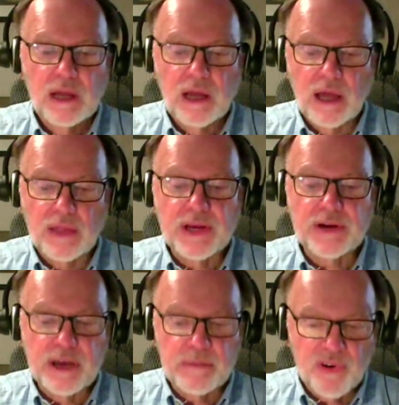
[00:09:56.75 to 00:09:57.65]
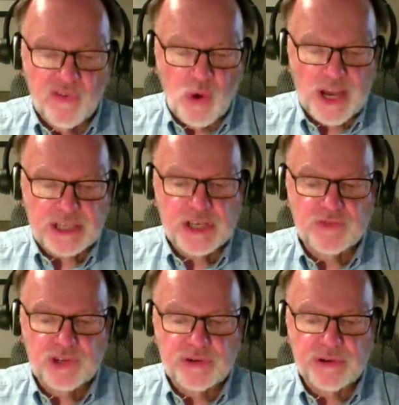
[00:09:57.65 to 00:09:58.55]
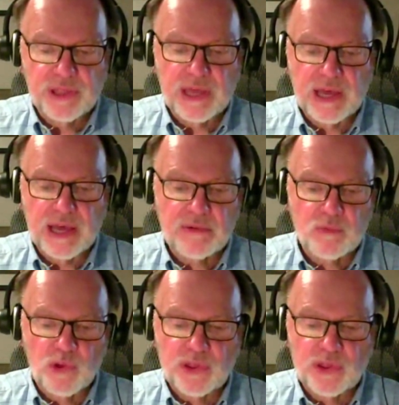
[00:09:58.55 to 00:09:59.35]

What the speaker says: There are a number of ways of doing that